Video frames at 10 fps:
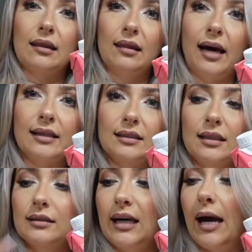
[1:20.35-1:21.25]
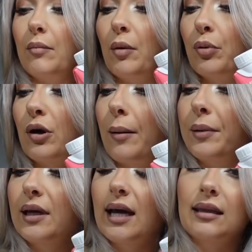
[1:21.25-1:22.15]
less time
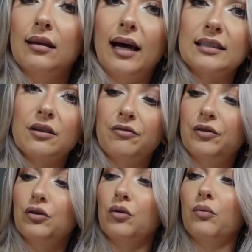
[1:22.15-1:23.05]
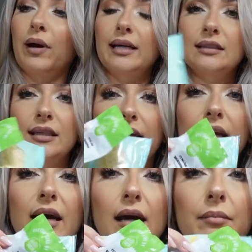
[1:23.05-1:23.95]
prepping and less food wasted.
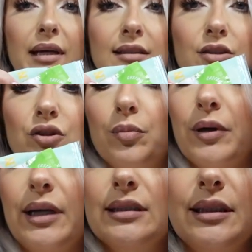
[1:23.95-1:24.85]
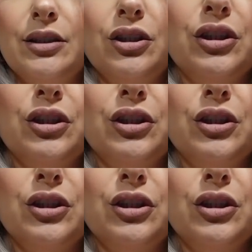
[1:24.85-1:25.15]
Makes it super easy to